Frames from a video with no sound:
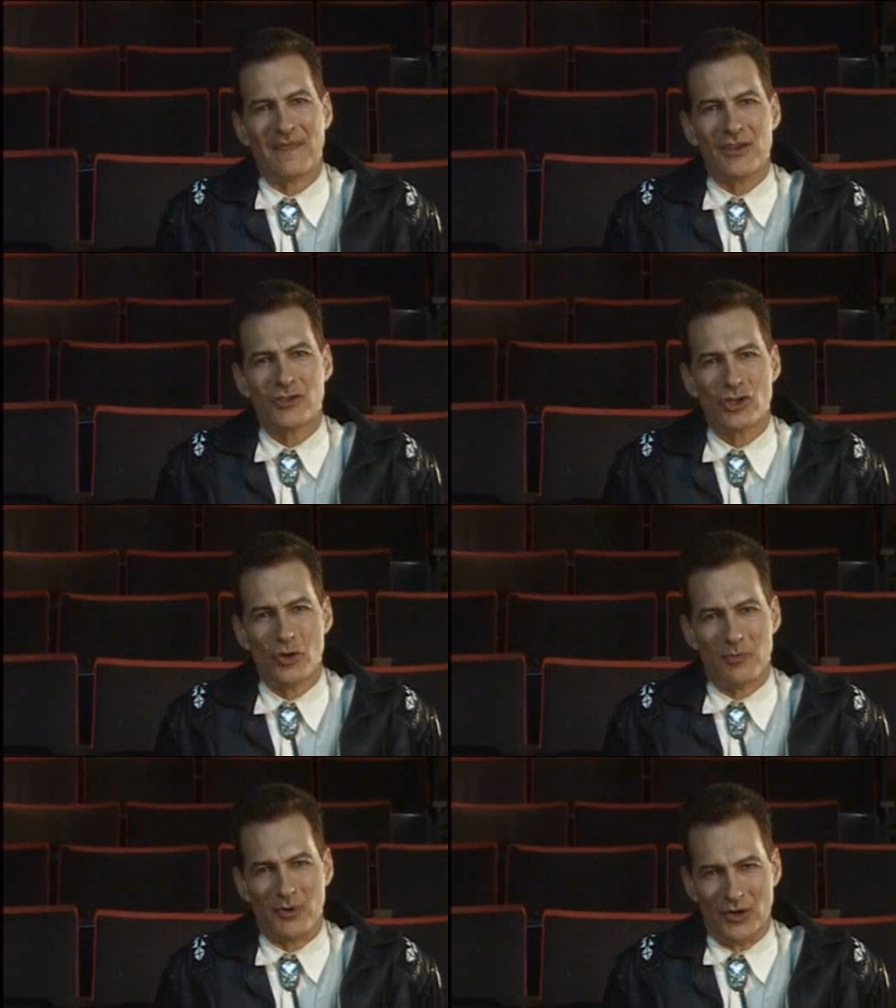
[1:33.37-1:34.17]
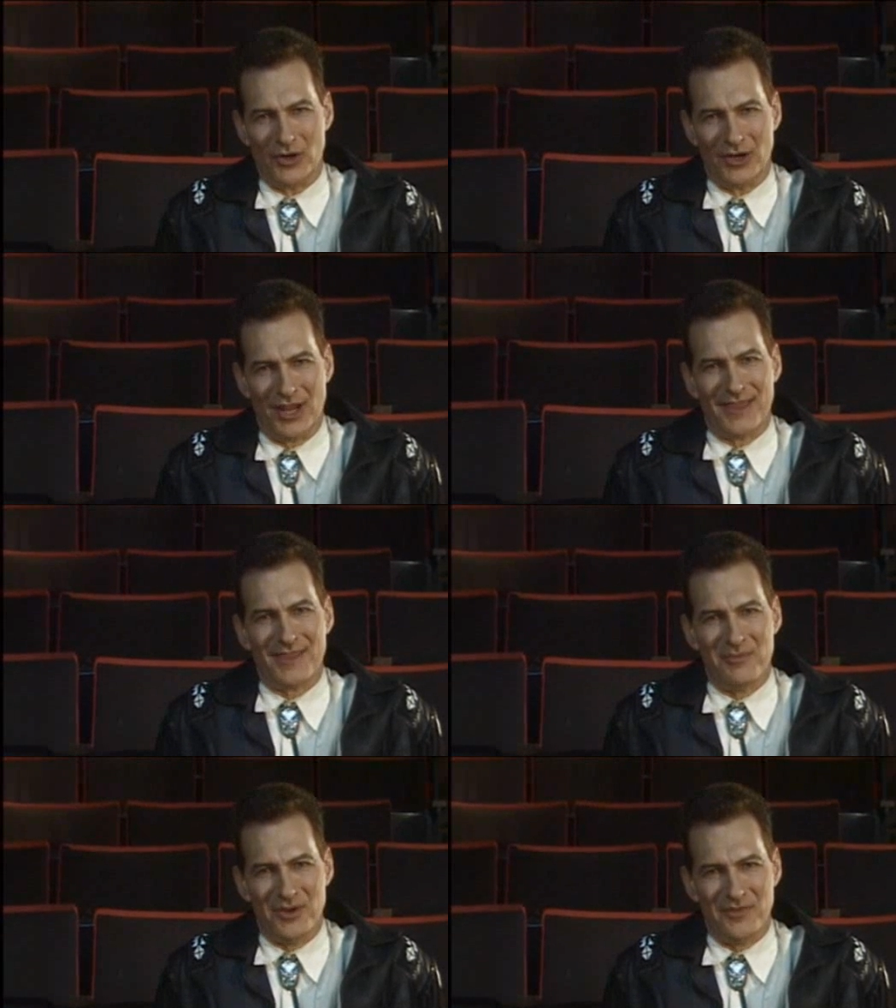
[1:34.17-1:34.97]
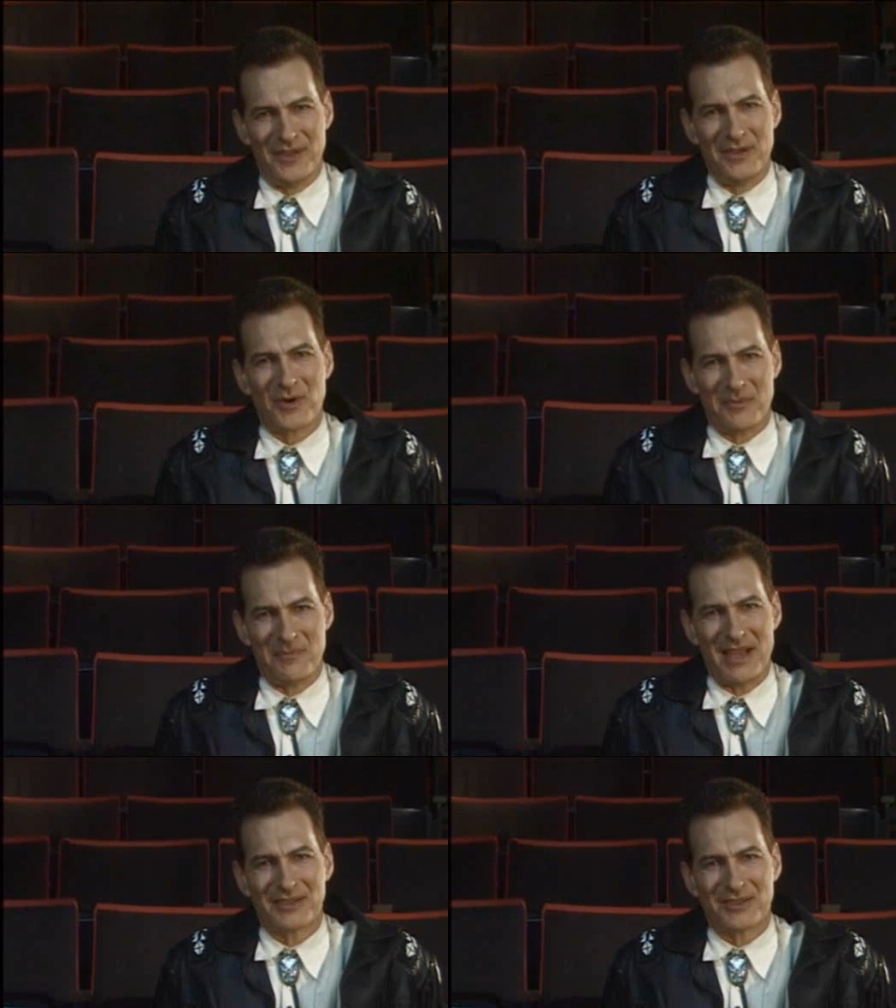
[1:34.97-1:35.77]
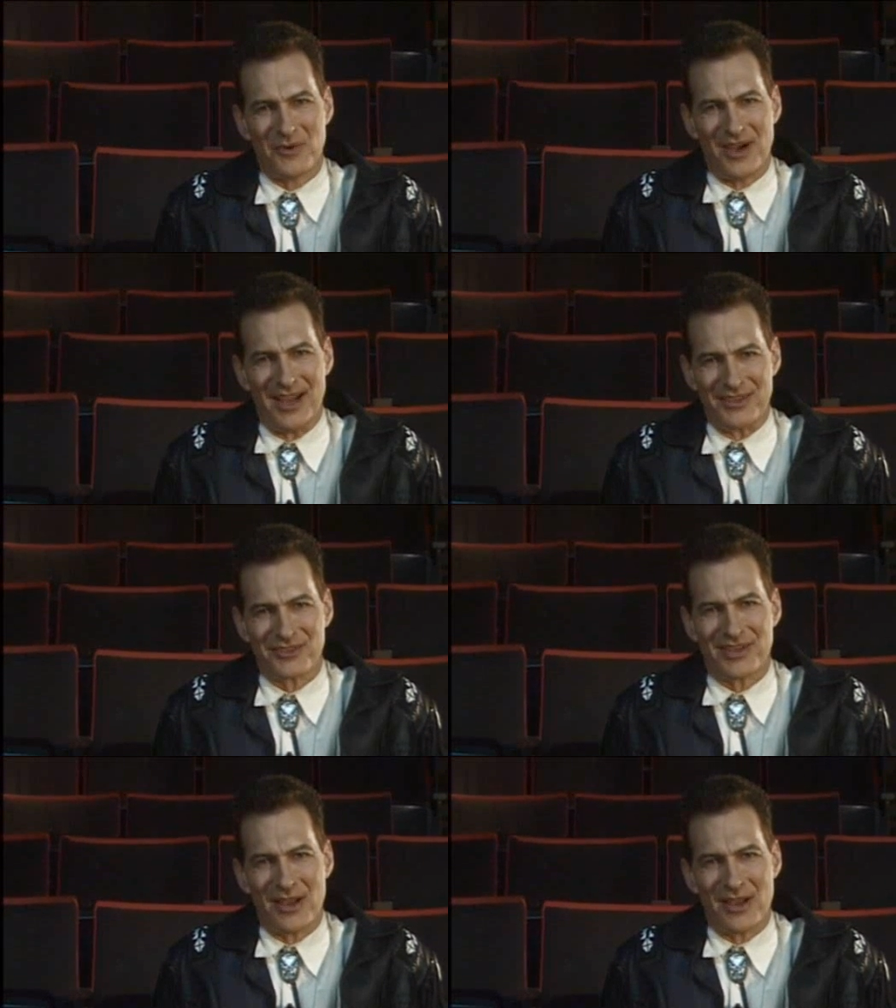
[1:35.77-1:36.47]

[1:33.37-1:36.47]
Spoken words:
The Chooper, the movie we're about to watch.